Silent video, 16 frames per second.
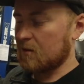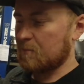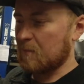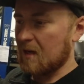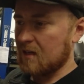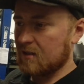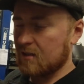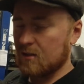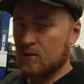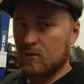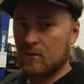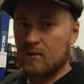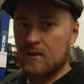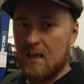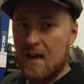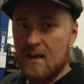it's basically
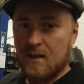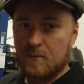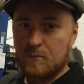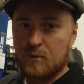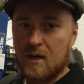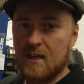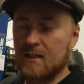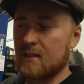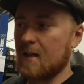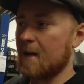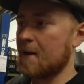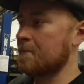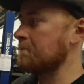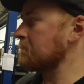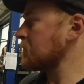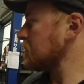just the air
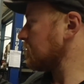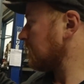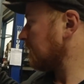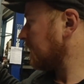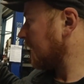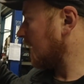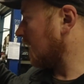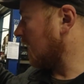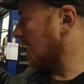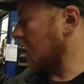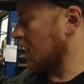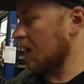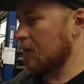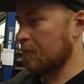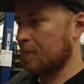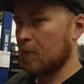compressor,
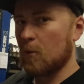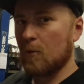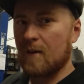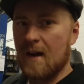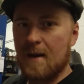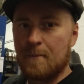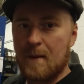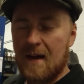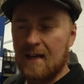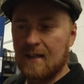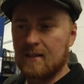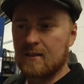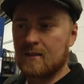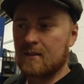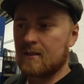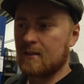the 4
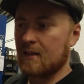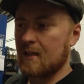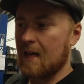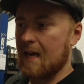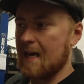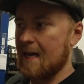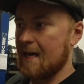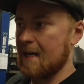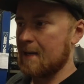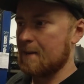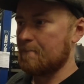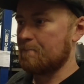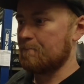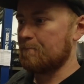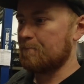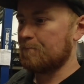airbags,
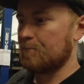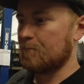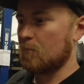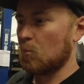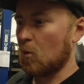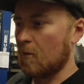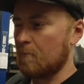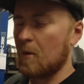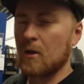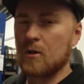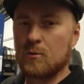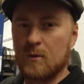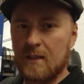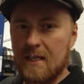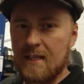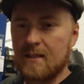one
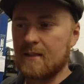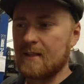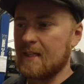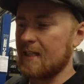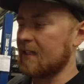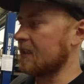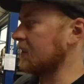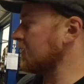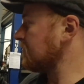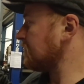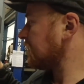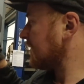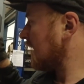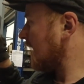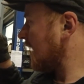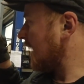module that is needed,
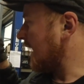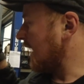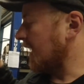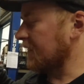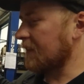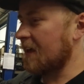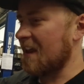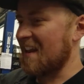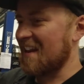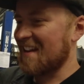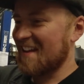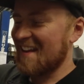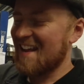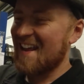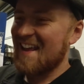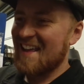and then
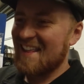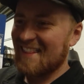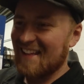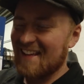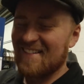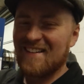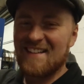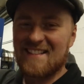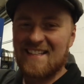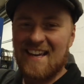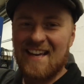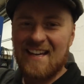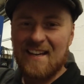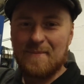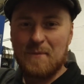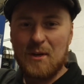there is
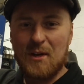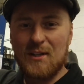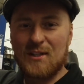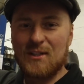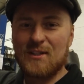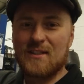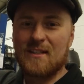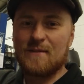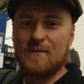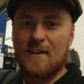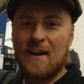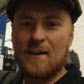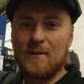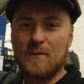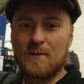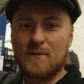a emergency
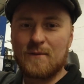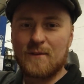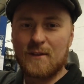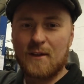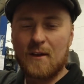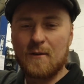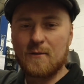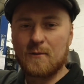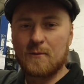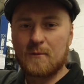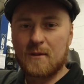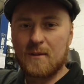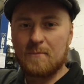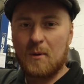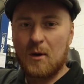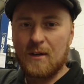valve that goes up
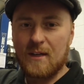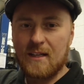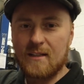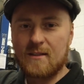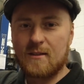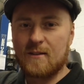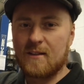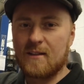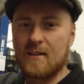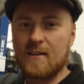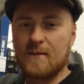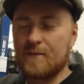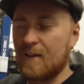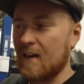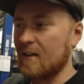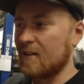to the bonnet. So in the
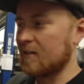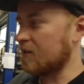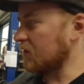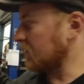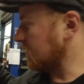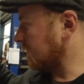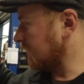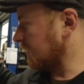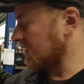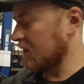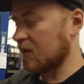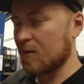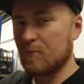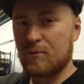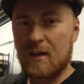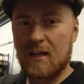event that the
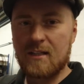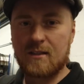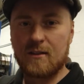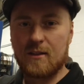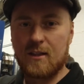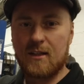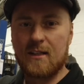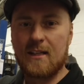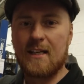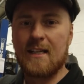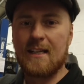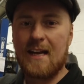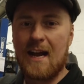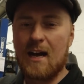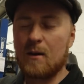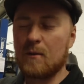compressor that you can hear
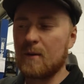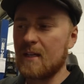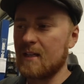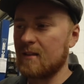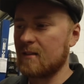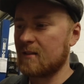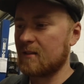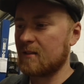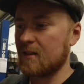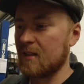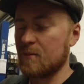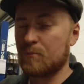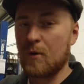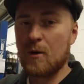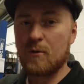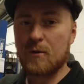now is
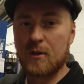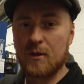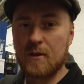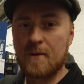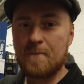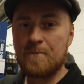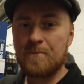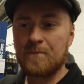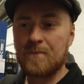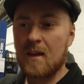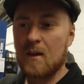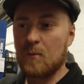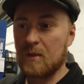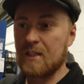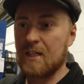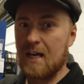broken,
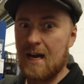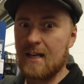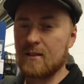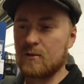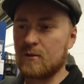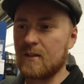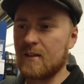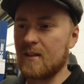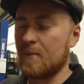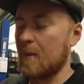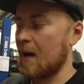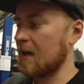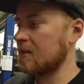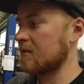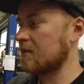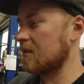which it has done in the
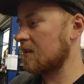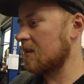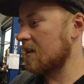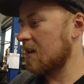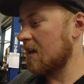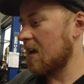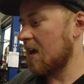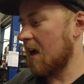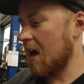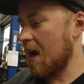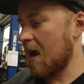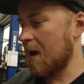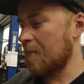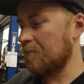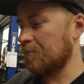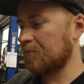past,
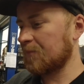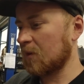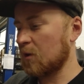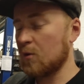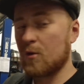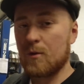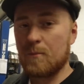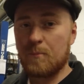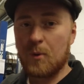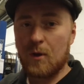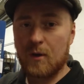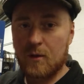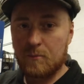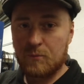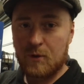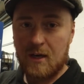you can put
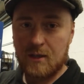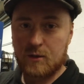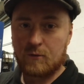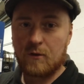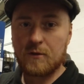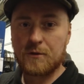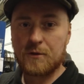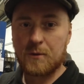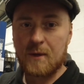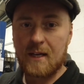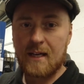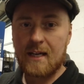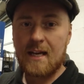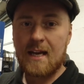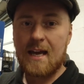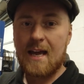a compressor onto
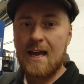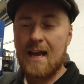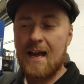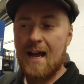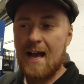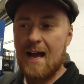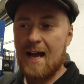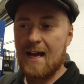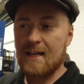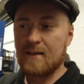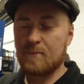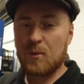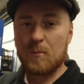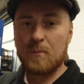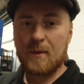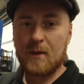it
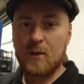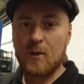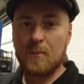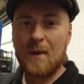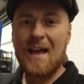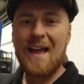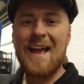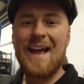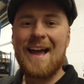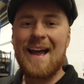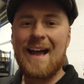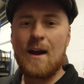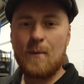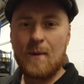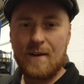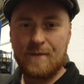and pump it up.
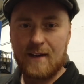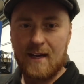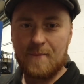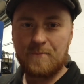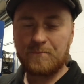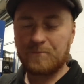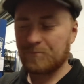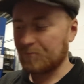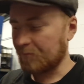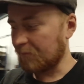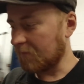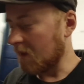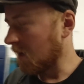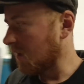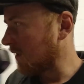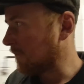However,
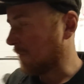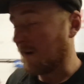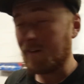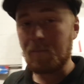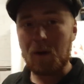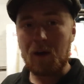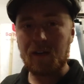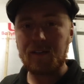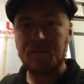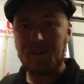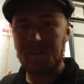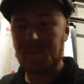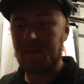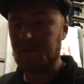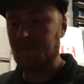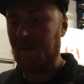bear in mind I've
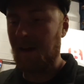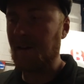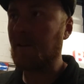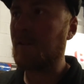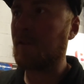had this van